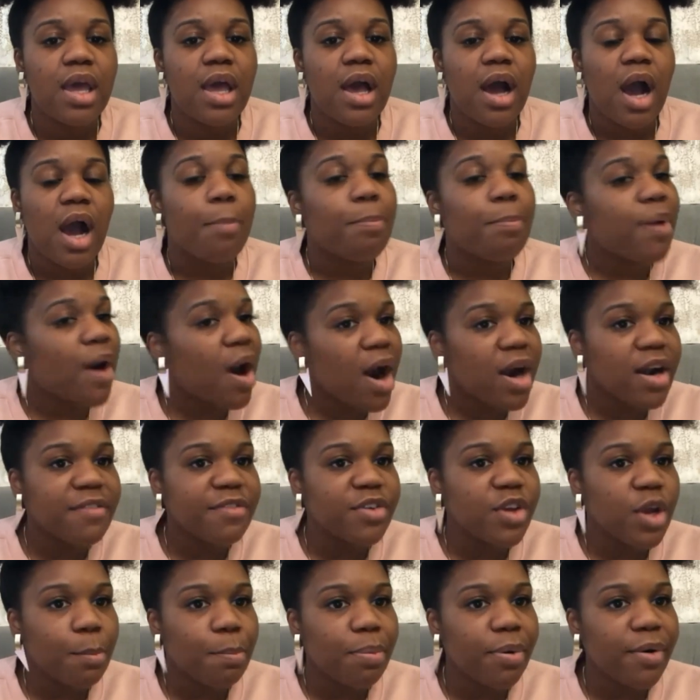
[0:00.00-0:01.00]
a part
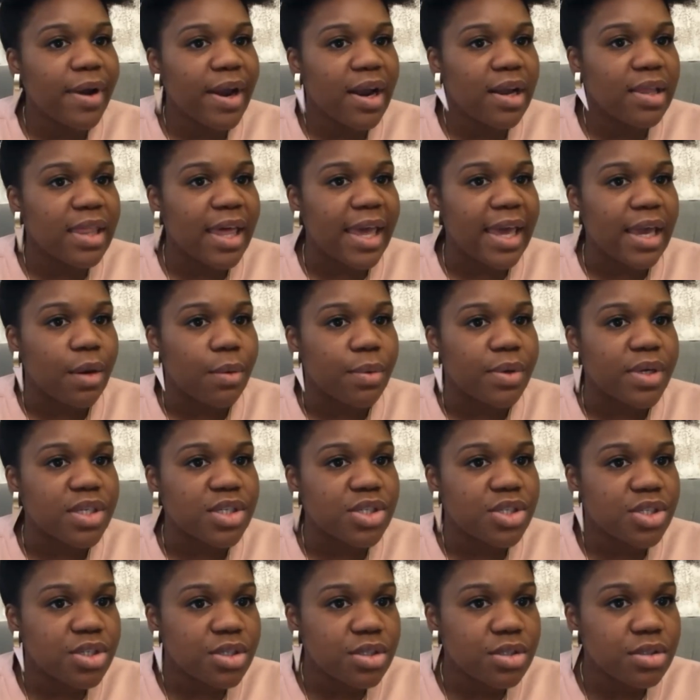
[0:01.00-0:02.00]
of your prayer
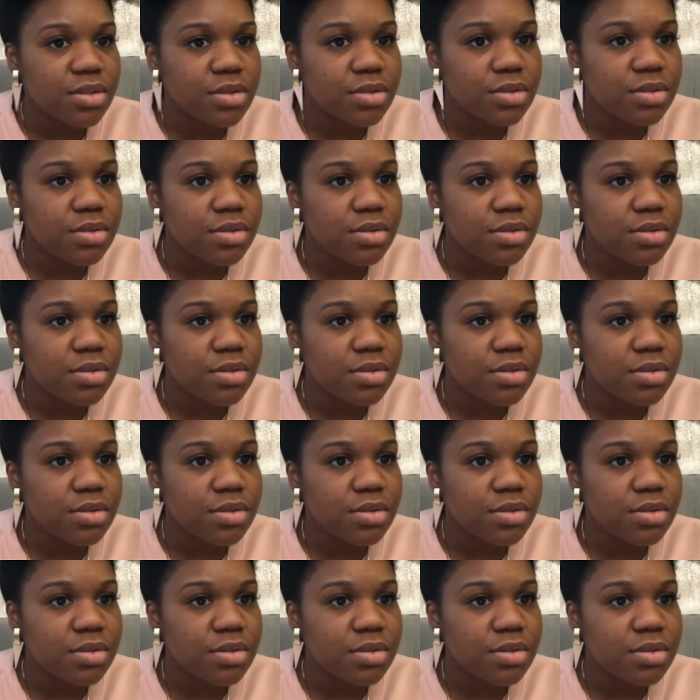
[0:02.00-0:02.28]
language.